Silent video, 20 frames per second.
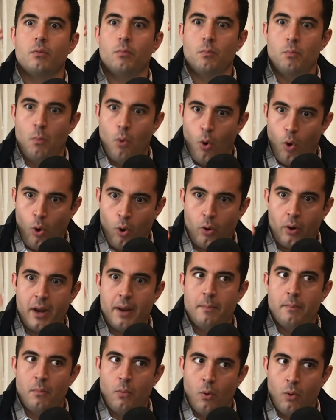more
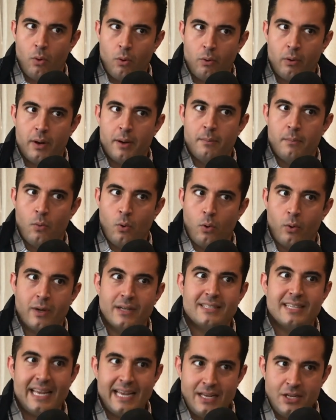and more and more
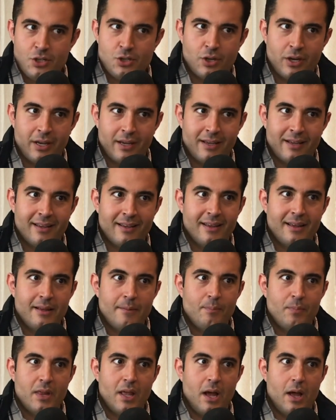it's inching,
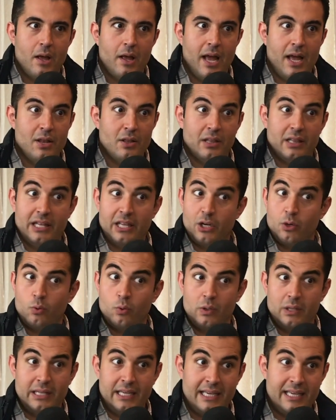and
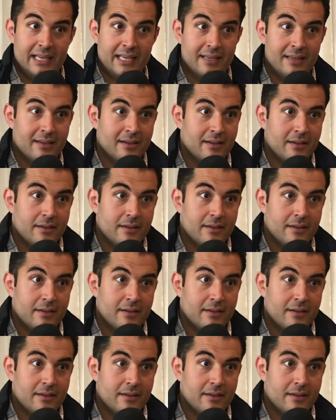literally